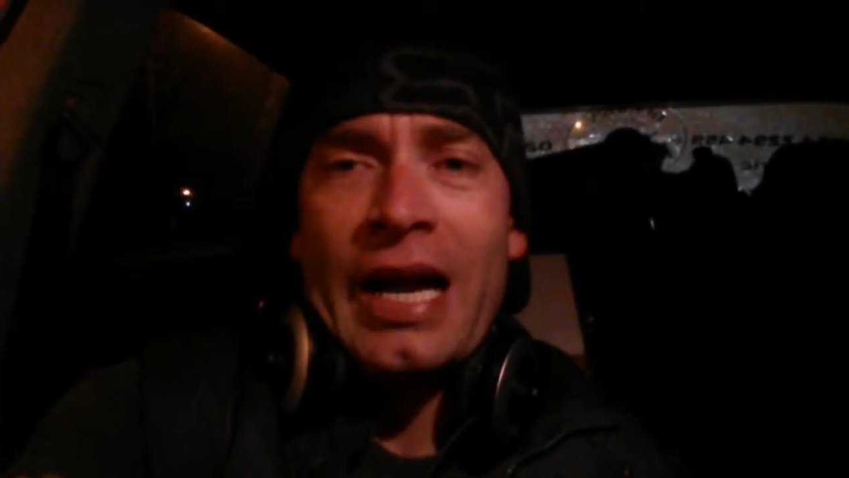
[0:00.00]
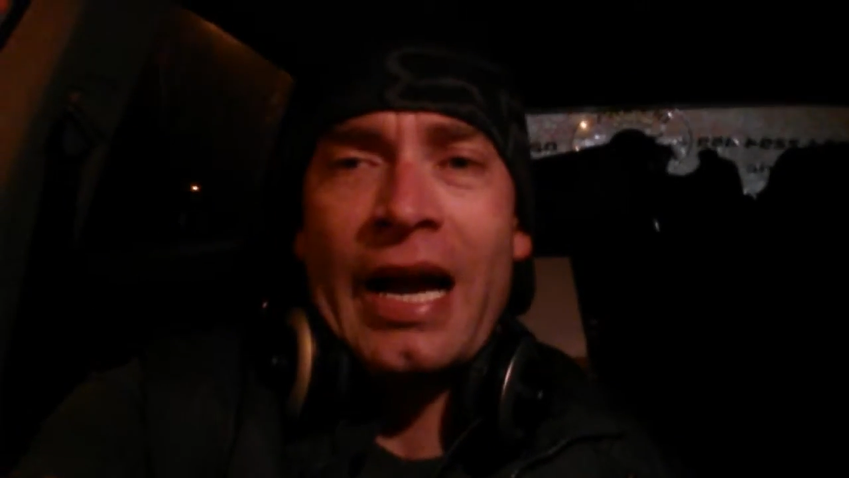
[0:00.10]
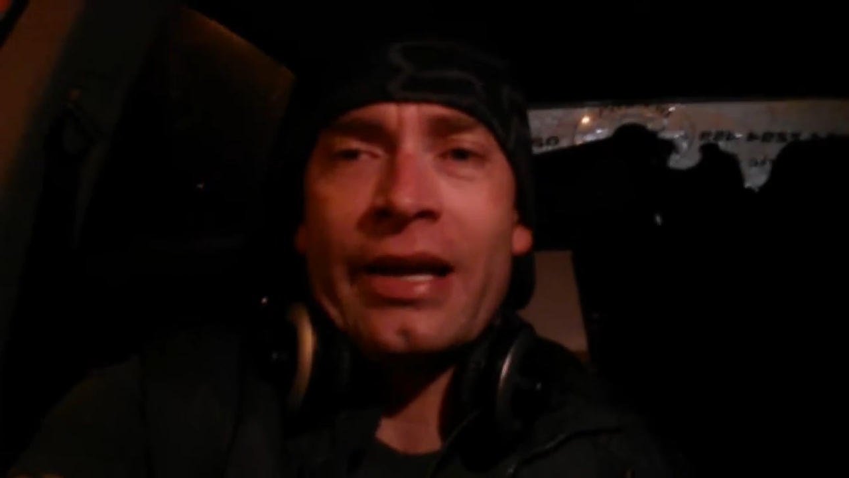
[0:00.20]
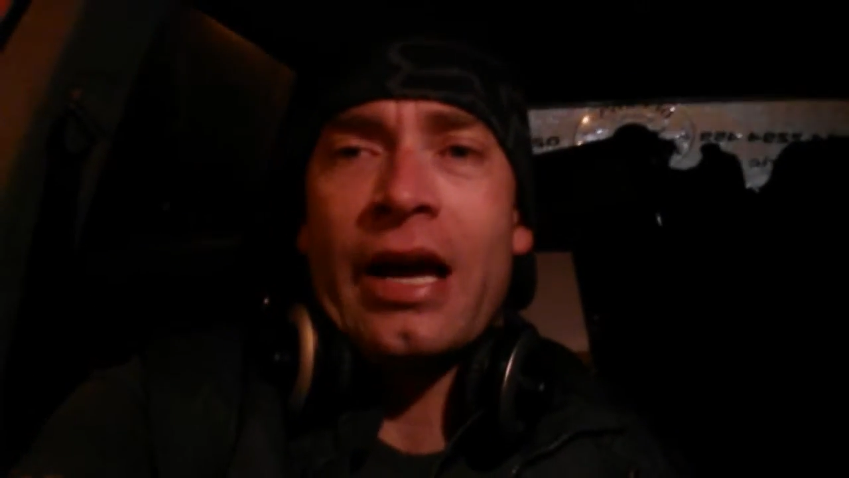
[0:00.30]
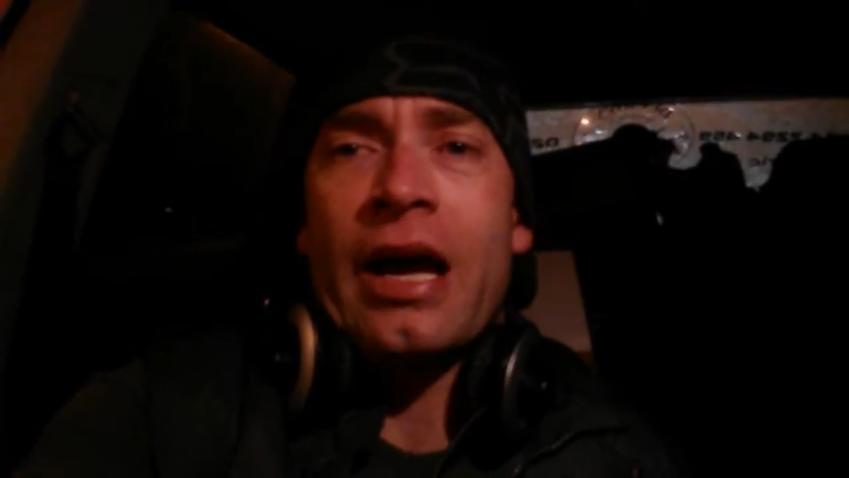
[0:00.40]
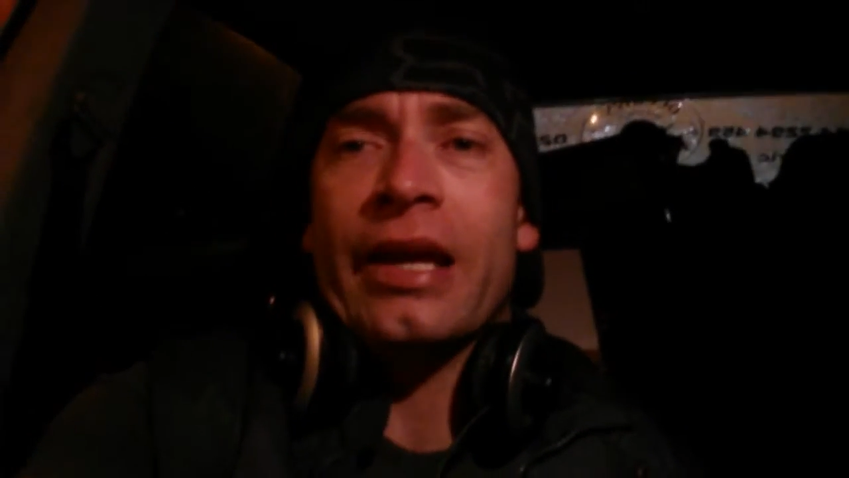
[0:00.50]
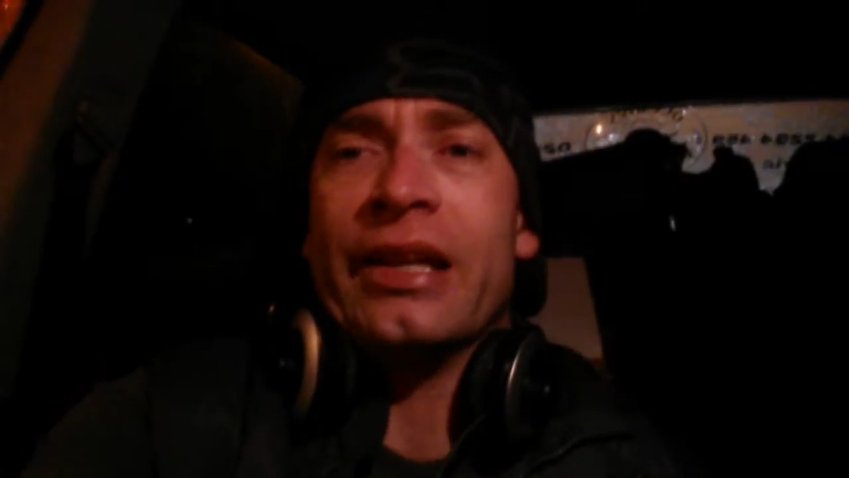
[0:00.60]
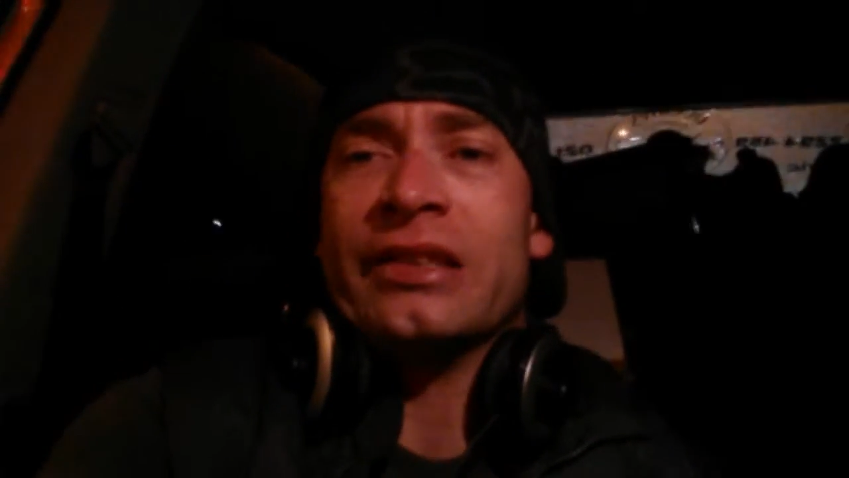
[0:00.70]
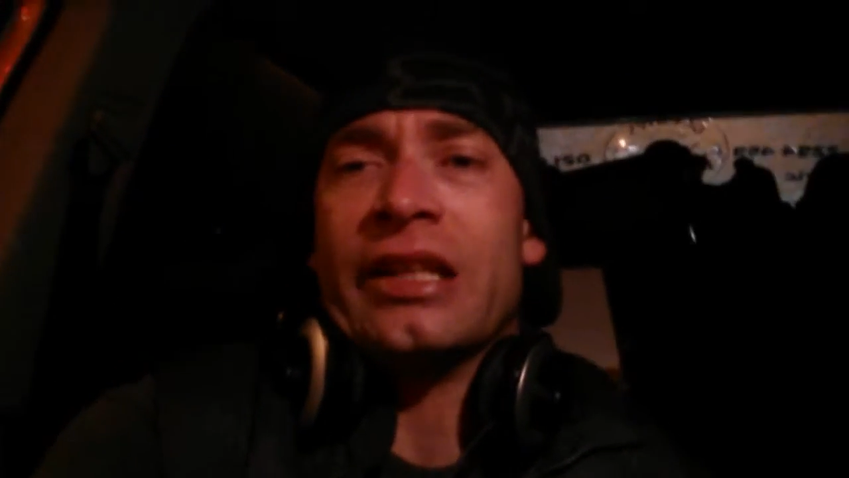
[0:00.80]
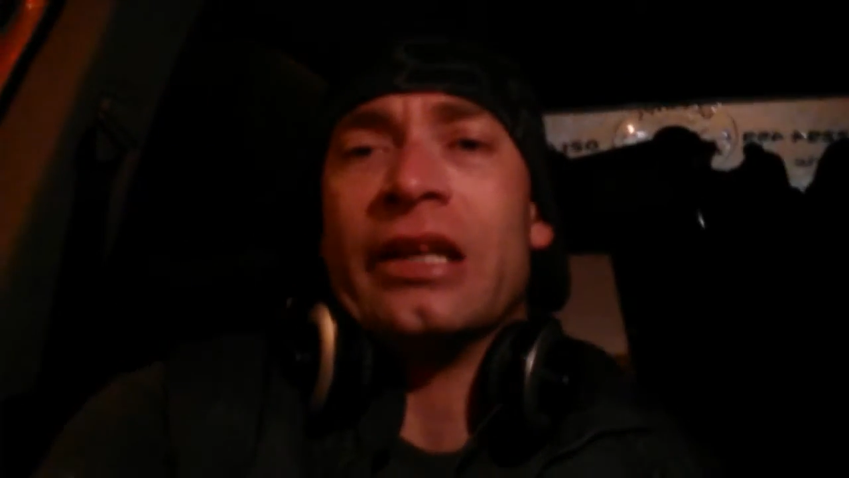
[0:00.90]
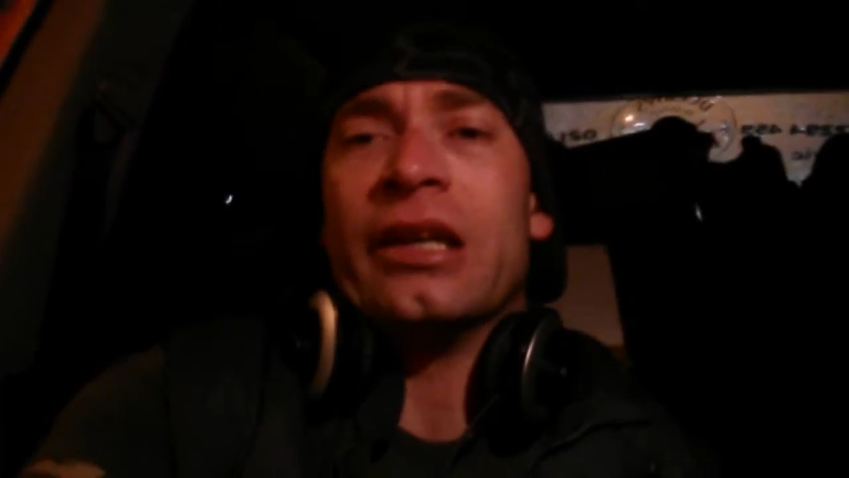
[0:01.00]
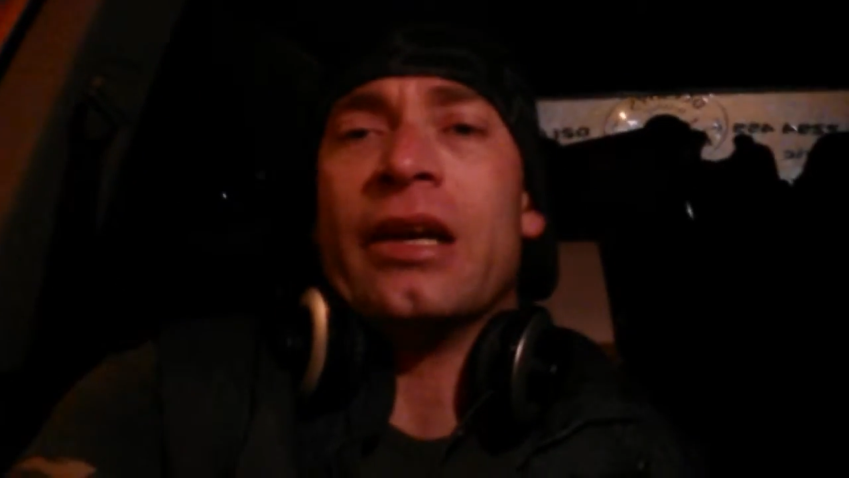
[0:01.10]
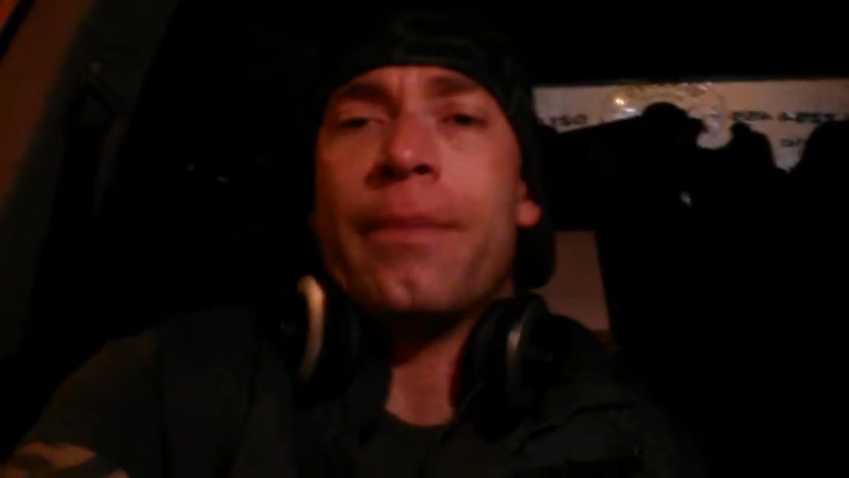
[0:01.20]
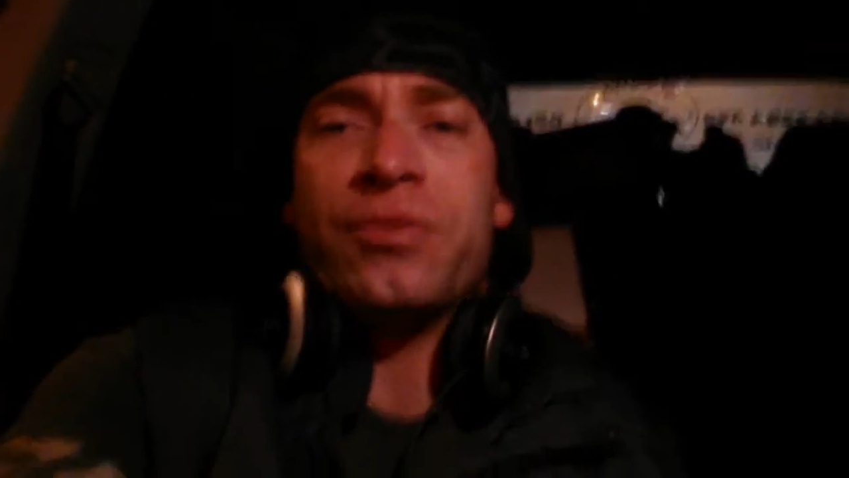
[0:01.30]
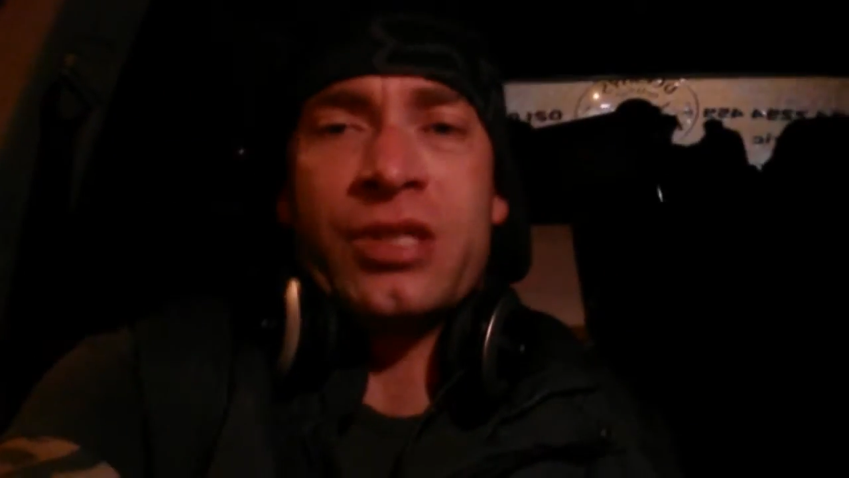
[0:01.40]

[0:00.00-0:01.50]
and uh, he's the